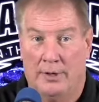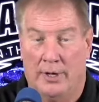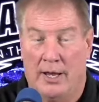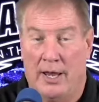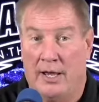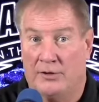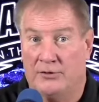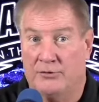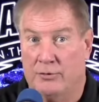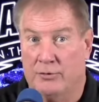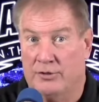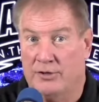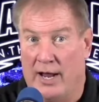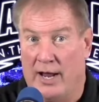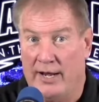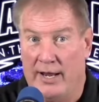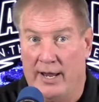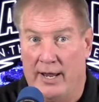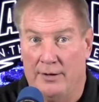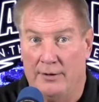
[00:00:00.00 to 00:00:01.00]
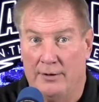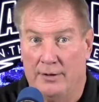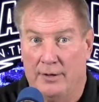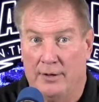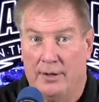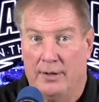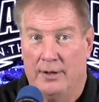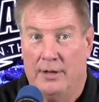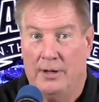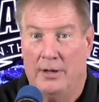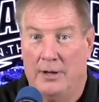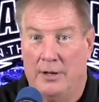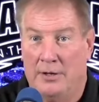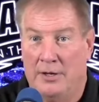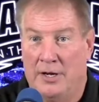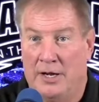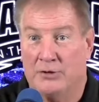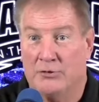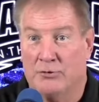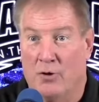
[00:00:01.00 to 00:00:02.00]
extra tight end, an
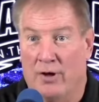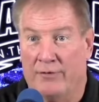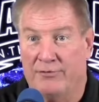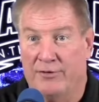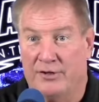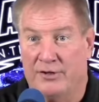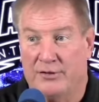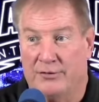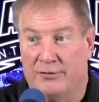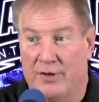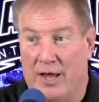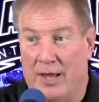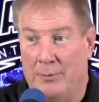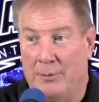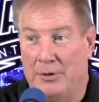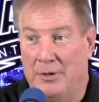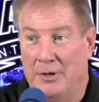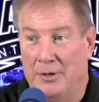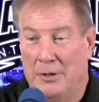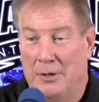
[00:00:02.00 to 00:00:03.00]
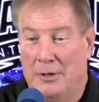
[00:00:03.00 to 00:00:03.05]
extra offensive lineman